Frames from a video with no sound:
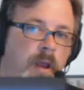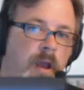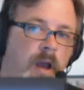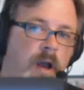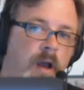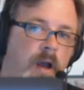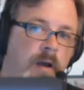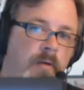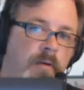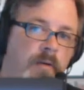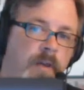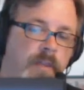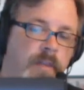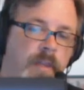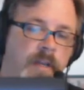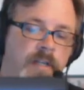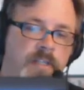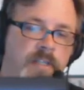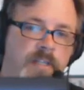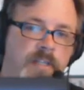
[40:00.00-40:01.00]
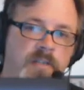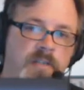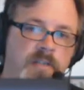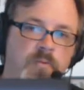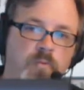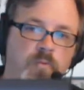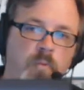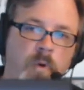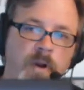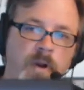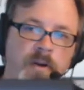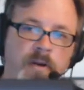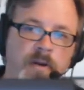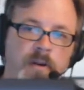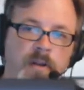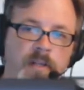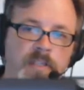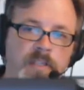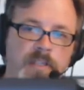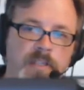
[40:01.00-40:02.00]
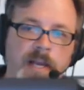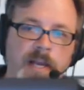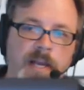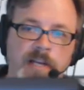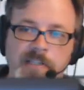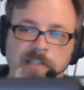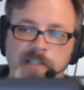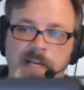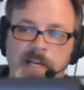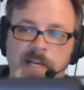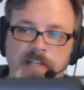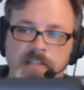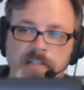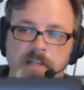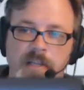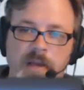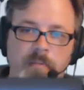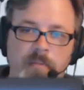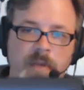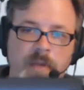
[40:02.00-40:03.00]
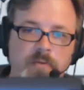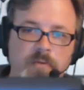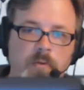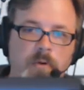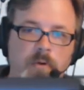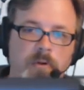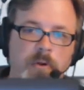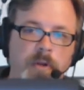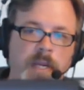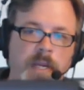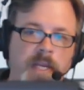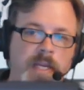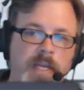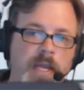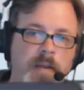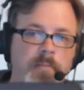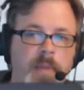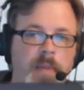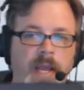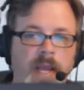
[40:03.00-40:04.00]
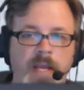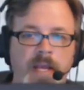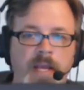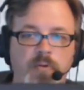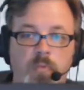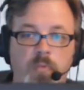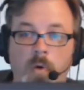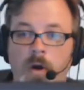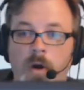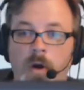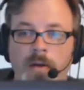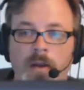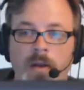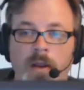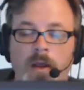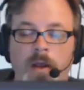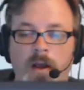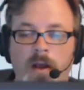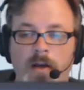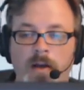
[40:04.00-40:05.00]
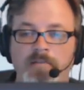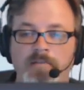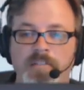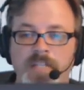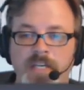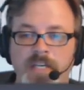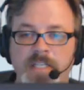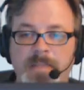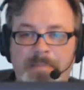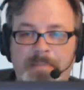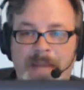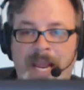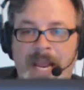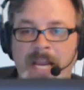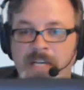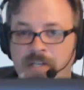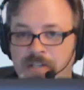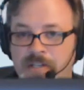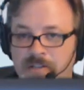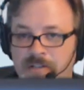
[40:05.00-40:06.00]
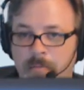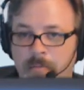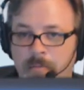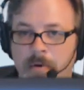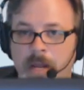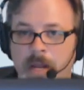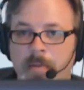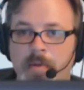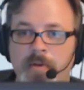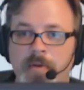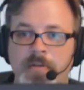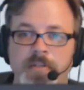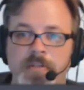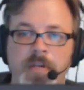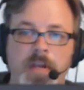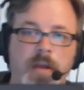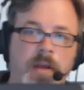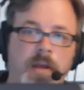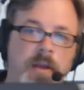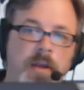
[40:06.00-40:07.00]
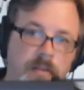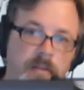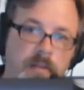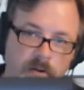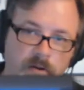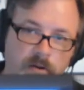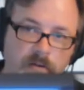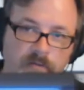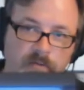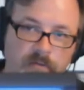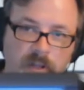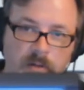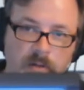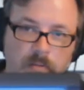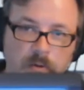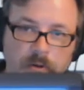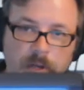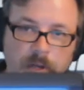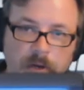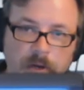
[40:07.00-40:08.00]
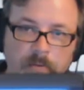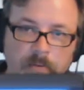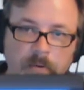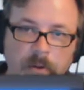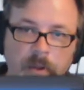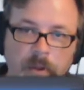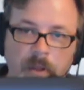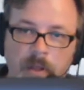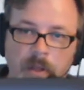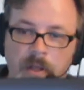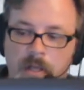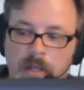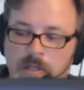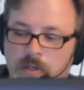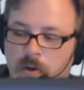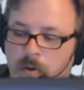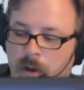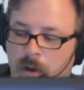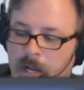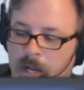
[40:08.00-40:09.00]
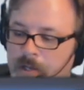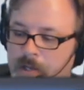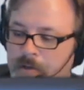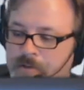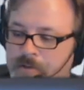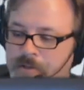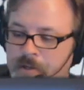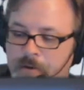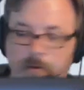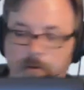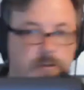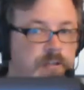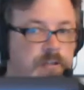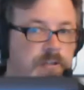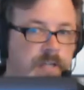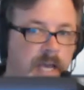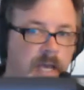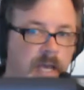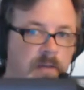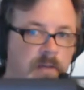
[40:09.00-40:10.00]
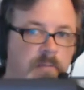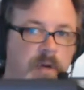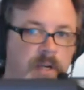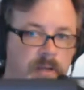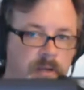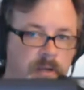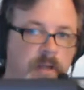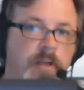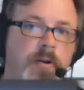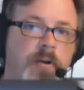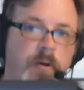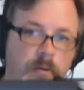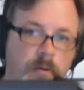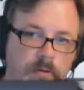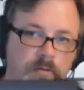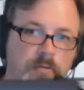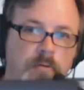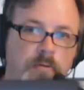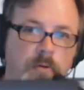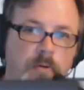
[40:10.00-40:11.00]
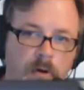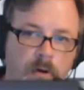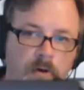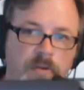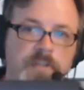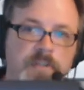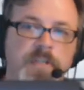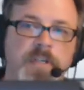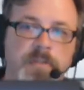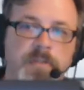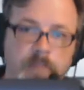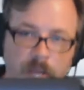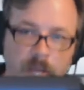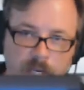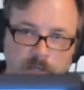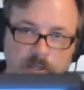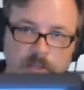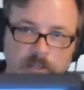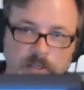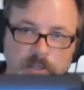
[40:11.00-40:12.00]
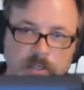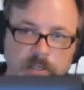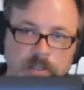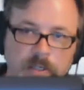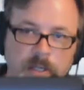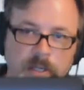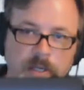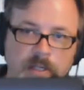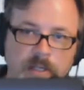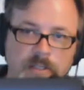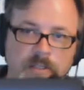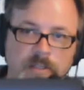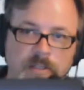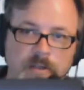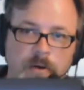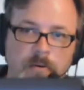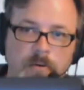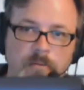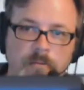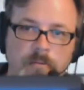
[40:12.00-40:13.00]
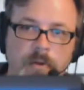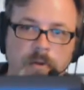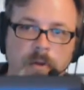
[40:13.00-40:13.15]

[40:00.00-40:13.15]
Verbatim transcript: Uh, and then it says 1 slash 6. So that means we're looking at page 1 of 6 pages of parameters that are available here. So I can use the cursor down button and go through all 6 pages, just like so.